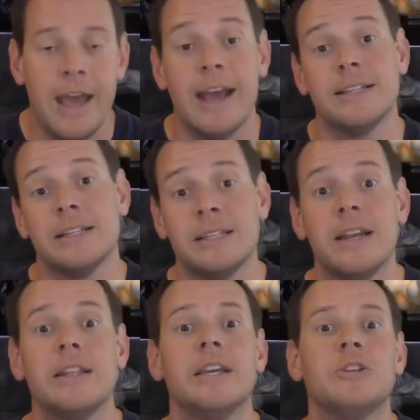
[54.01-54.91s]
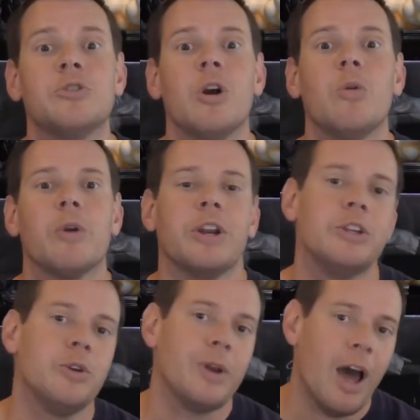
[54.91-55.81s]
As I said in the intro, we're gonna
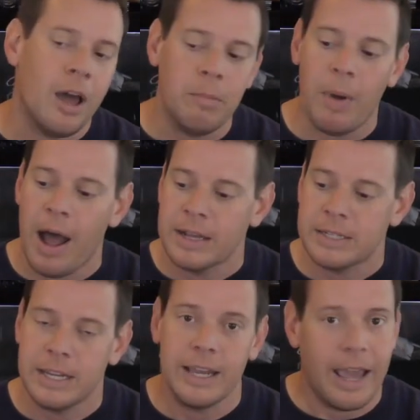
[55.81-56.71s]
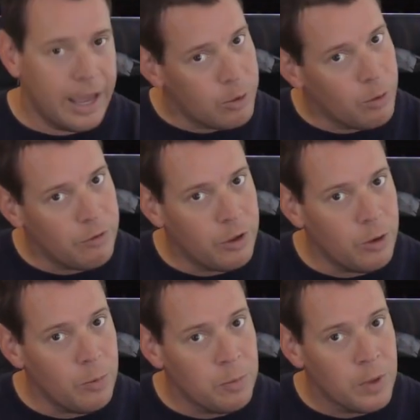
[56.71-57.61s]
do an unboxing and a
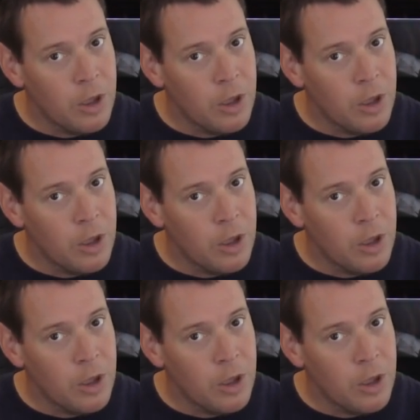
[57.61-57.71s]
review.